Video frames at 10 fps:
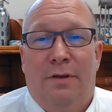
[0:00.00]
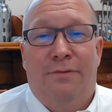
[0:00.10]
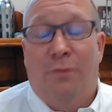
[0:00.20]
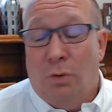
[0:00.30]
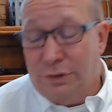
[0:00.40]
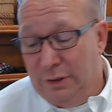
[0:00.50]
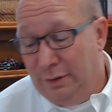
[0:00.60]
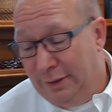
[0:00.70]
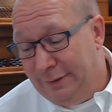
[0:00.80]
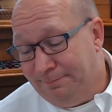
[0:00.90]

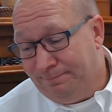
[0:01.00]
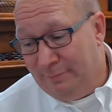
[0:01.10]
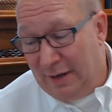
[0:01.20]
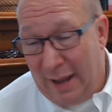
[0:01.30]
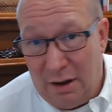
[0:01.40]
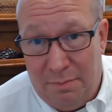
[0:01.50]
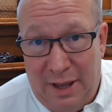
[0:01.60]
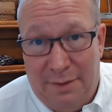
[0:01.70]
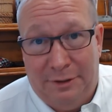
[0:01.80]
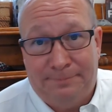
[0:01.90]
Fortunately, in
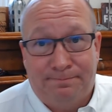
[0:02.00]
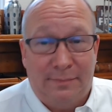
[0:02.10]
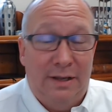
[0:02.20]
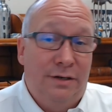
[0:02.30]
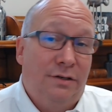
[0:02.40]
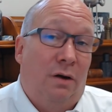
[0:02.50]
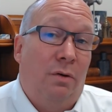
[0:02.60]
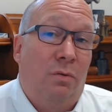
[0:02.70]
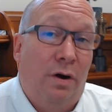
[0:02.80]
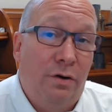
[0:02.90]
Alabama, it does not
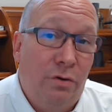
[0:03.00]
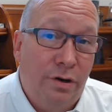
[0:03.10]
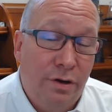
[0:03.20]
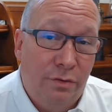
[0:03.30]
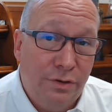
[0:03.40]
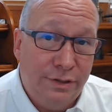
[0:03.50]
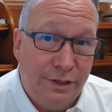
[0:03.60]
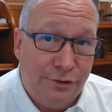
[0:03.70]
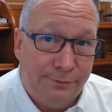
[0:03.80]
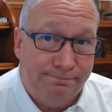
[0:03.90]
require
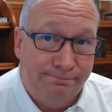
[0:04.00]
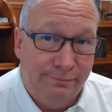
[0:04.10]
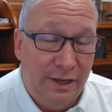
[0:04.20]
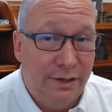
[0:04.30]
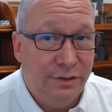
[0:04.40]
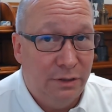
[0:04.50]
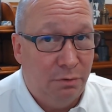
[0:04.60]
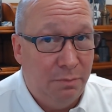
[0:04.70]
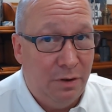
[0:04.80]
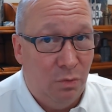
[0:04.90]
notarization. It can simply
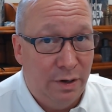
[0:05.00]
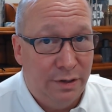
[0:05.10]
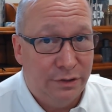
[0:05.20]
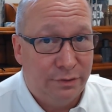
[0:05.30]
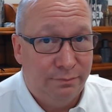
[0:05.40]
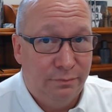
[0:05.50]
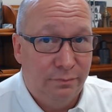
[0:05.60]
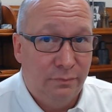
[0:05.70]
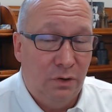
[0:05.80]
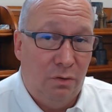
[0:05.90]
be witnessed.
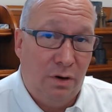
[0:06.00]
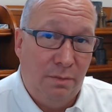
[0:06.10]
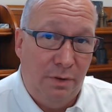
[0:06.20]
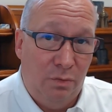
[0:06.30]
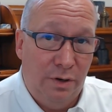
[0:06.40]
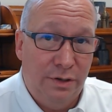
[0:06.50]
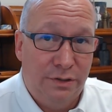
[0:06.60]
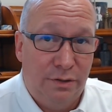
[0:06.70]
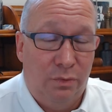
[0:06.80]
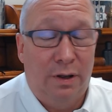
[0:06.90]
It can be witnessed.
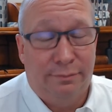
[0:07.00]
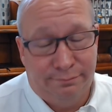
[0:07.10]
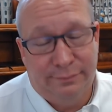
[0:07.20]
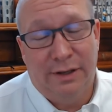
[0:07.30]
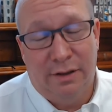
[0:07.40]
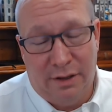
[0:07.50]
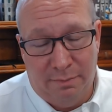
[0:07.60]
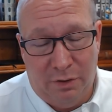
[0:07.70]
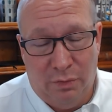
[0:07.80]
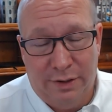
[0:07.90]
Well, it can
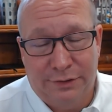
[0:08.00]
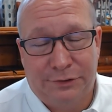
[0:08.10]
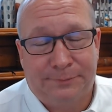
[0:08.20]
be witnessed.